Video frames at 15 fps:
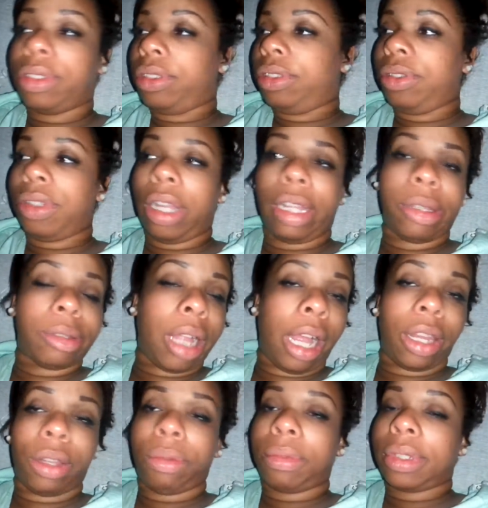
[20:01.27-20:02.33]
do not. I
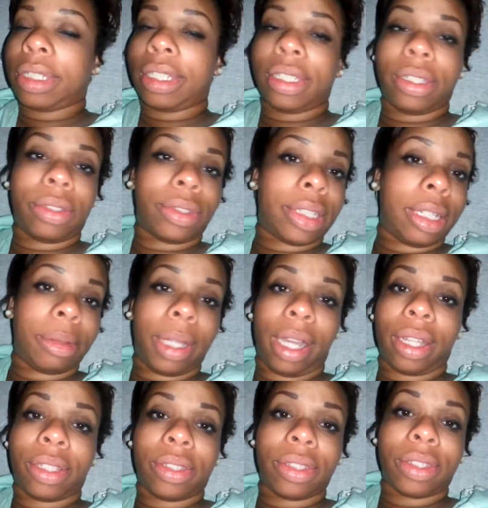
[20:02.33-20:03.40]
don't want to see those same
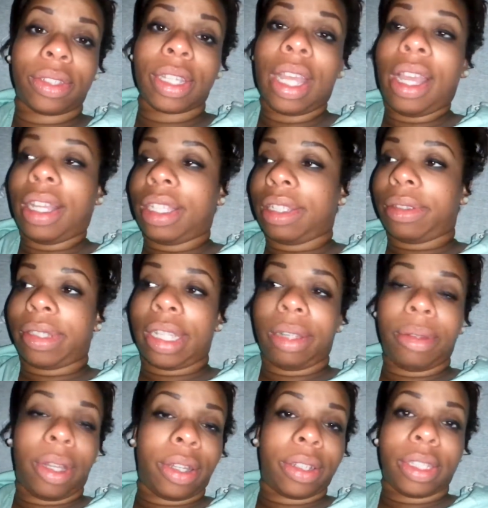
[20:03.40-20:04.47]
doctors and the same
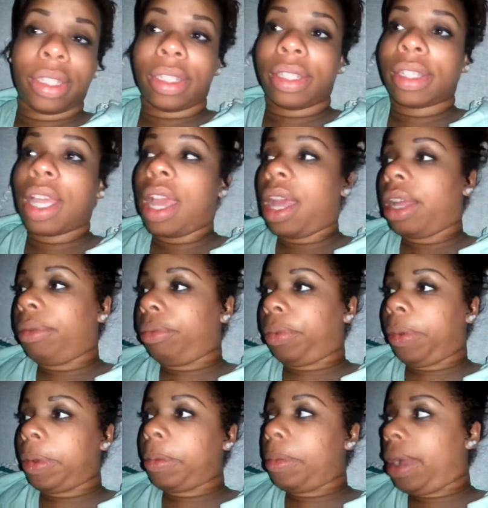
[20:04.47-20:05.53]
nurses.
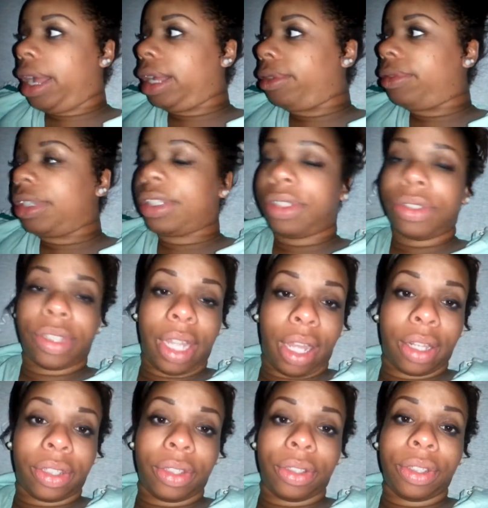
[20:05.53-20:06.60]
Bring my original
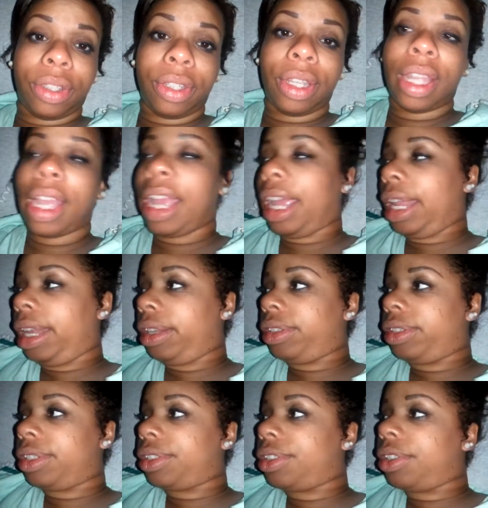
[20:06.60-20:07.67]
doctor, and
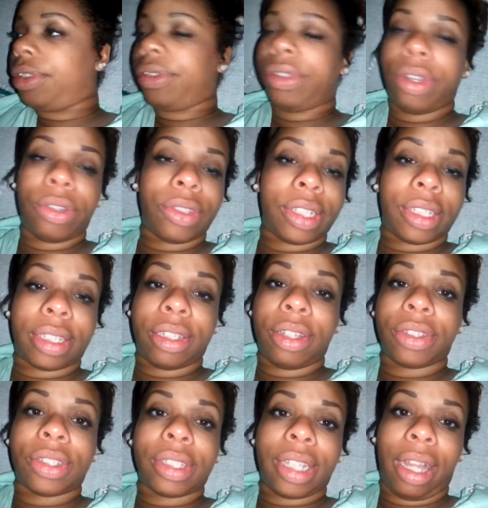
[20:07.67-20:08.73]
there's certain
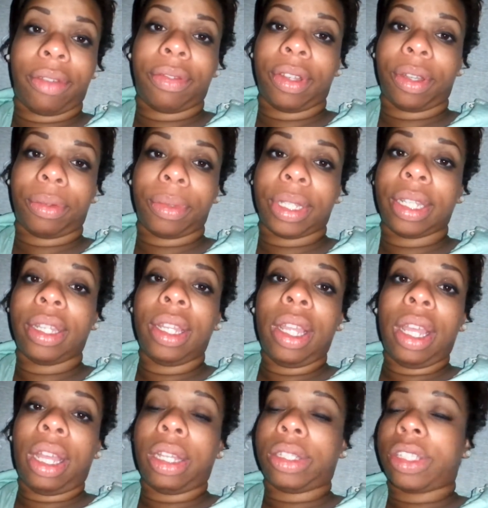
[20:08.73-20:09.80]
nurses I'll fuck with.
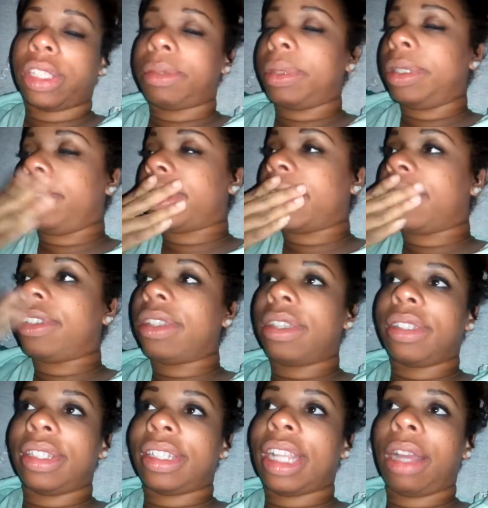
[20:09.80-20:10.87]
Excuse me, certain
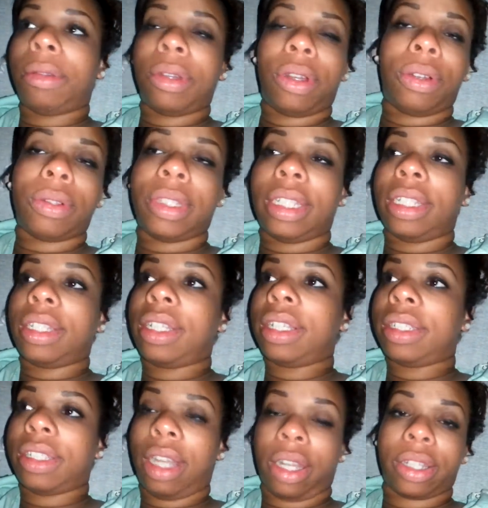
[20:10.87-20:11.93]
nurses I will only
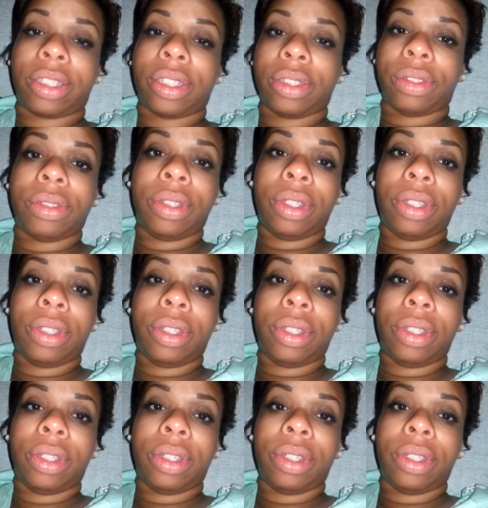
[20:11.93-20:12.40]
talk to.